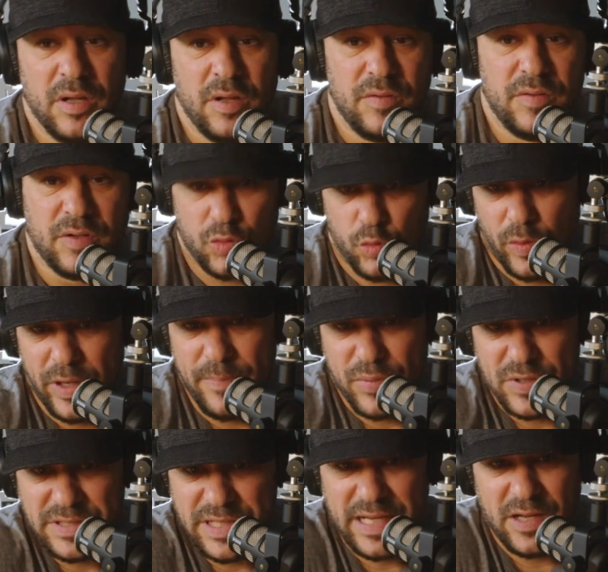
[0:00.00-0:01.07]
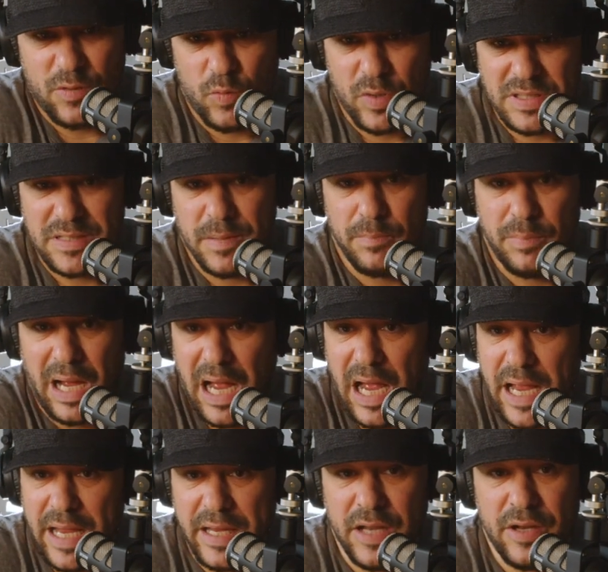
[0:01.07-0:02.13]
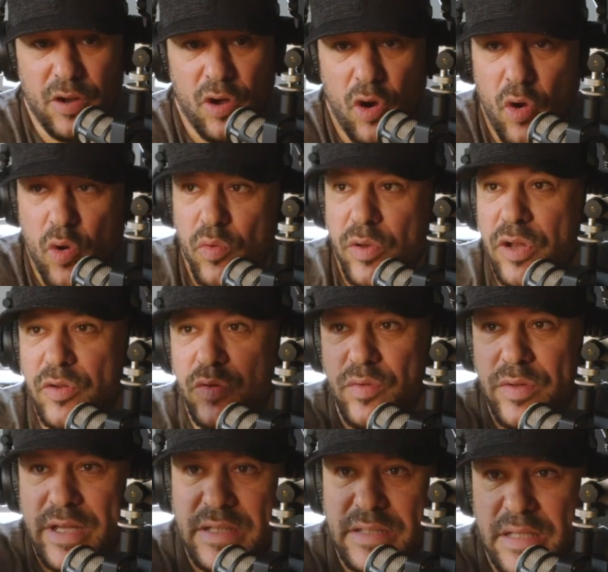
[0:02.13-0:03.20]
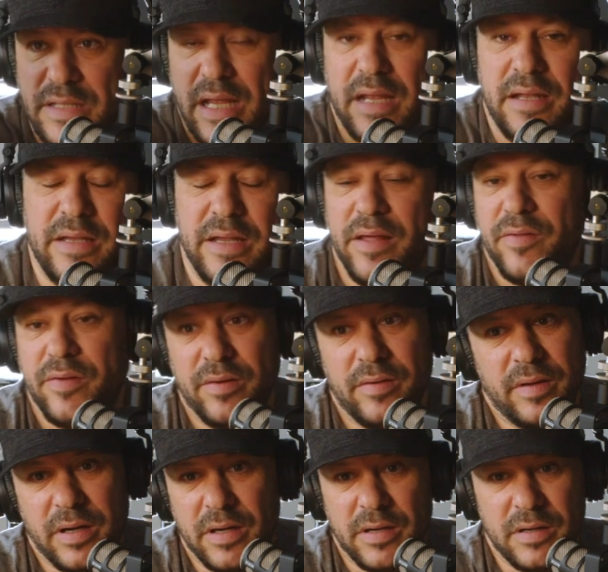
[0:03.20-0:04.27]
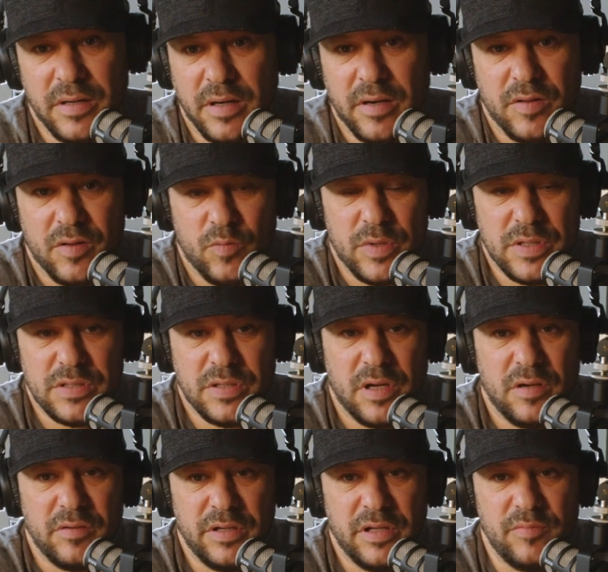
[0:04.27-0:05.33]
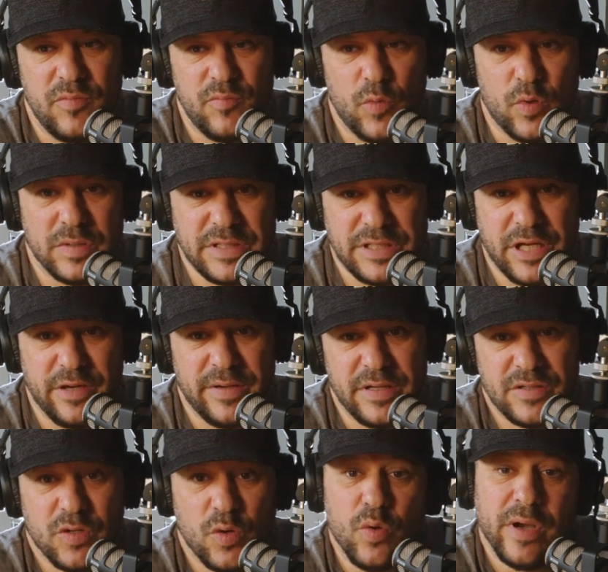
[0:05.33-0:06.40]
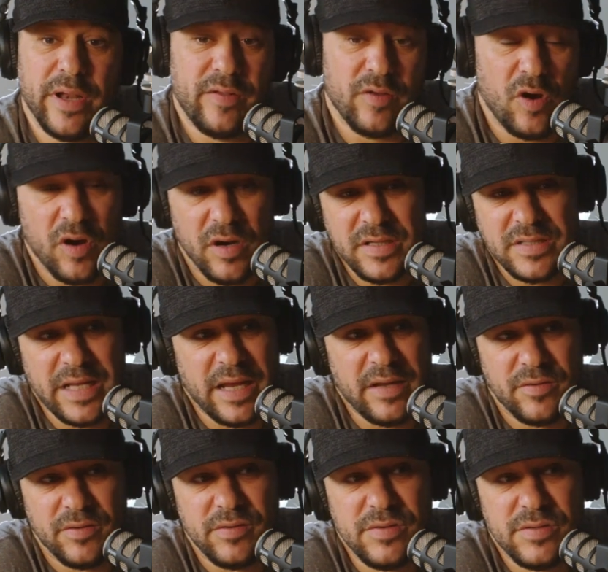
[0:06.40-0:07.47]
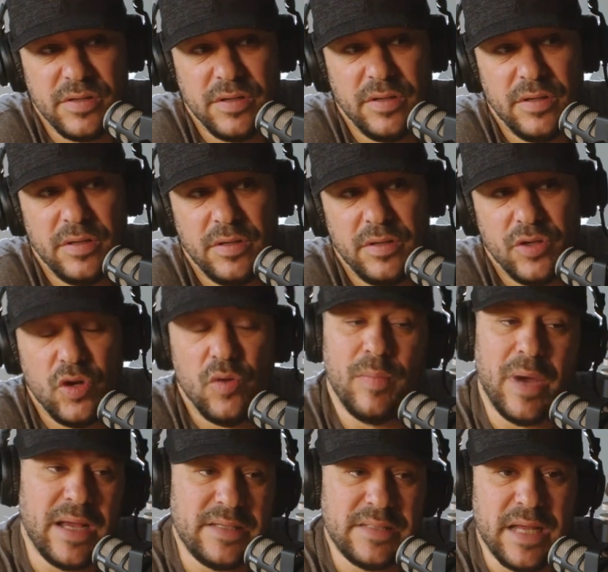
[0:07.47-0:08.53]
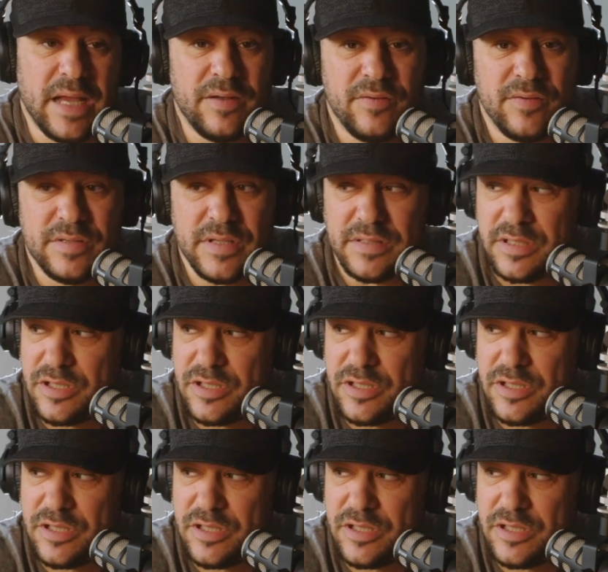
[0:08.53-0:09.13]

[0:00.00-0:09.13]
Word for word: the 20% that wants to buy and own and do this and that the other are, are the ones that are a little bit more serious according to our standards you know my standards as a